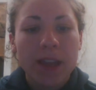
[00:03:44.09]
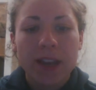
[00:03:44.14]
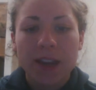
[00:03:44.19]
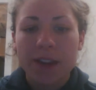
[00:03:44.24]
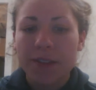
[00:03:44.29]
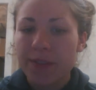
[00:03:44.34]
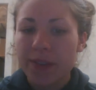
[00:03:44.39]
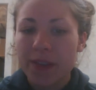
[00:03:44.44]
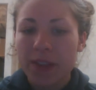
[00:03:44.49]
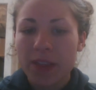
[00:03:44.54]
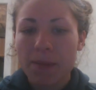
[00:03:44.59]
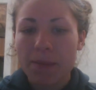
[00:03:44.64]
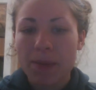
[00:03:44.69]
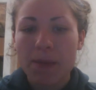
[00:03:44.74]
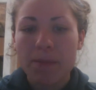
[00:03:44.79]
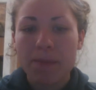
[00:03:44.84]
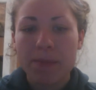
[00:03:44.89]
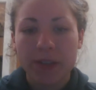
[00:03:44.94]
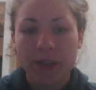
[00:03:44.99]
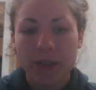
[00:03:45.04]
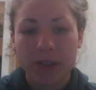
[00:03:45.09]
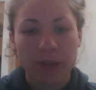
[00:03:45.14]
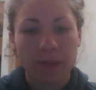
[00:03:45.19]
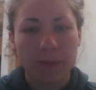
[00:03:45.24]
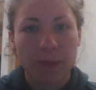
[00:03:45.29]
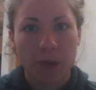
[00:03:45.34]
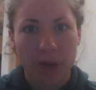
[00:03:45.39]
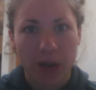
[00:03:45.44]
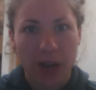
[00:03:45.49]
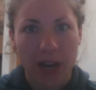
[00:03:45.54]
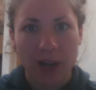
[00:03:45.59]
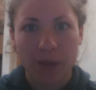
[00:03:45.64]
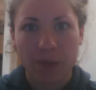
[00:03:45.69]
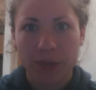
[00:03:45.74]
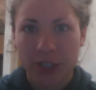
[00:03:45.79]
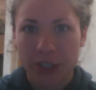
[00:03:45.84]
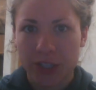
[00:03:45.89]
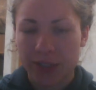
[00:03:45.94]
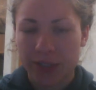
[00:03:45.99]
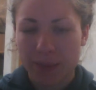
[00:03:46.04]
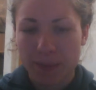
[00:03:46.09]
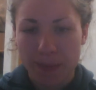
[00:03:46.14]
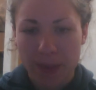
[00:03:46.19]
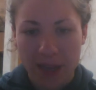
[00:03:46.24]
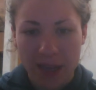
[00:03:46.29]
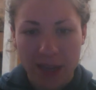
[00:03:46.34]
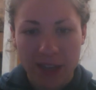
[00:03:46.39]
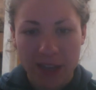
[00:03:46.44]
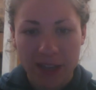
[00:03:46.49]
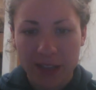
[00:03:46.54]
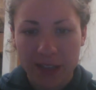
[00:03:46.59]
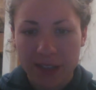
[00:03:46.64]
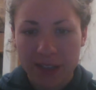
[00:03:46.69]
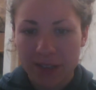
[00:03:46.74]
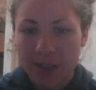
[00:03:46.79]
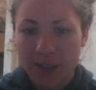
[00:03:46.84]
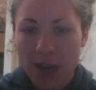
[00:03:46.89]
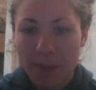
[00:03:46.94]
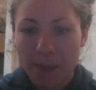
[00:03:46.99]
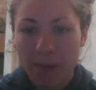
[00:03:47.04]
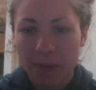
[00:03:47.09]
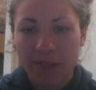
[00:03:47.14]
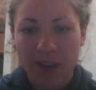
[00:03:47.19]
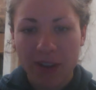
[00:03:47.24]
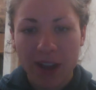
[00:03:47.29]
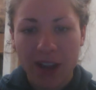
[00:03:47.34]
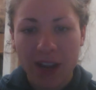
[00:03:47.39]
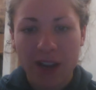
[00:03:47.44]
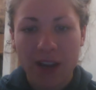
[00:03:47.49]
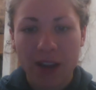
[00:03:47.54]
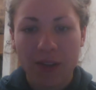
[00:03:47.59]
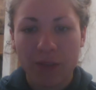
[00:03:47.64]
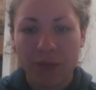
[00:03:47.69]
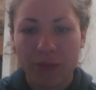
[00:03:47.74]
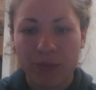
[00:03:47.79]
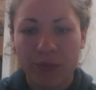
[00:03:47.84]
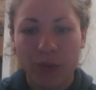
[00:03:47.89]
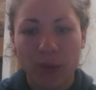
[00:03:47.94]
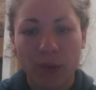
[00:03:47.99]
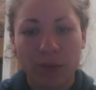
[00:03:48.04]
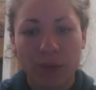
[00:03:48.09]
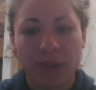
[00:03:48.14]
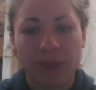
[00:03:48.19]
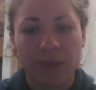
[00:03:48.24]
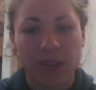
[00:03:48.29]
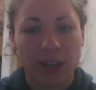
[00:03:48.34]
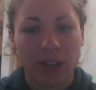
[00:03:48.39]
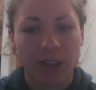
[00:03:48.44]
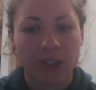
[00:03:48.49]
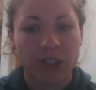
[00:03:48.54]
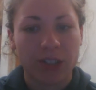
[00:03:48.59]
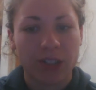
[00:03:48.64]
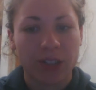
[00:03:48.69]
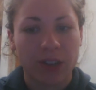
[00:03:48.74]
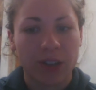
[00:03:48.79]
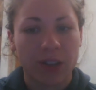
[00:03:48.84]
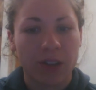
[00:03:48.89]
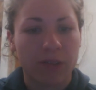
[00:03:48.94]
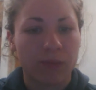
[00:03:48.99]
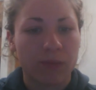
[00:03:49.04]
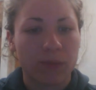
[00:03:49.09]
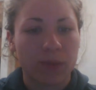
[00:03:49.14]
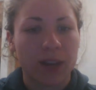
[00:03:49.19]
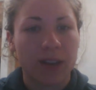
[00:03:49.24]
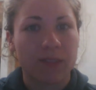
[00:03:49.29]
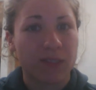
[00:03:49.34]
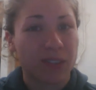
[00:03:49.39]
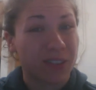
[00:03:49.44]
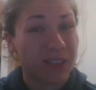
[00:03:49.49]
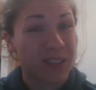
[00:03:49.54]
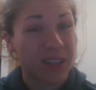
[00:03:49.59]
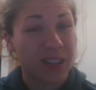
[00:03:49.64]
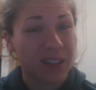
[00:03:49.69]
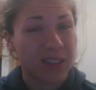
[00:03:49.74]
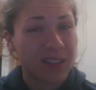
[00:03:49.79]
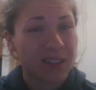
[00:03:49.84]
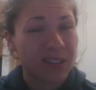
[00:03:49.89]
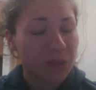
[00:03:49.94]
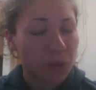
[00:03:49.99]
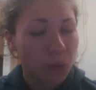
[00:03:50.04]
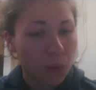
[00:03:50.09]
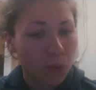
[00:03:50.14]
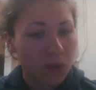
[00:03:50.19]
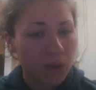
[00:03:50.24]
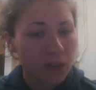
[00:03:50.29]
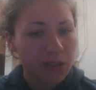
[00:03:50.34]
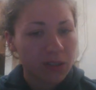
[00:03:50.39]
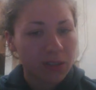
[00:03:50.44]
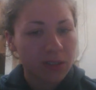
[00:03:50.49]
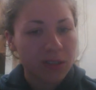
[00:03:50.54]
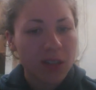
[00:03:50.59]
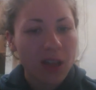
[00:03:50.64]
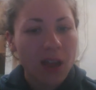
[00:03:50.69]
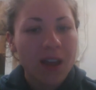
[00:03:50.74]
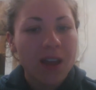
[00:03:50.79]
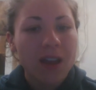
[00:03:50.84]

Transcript: And I feel that my midterm grade, which is B, does not provide a full reflection of what I've learned in this course.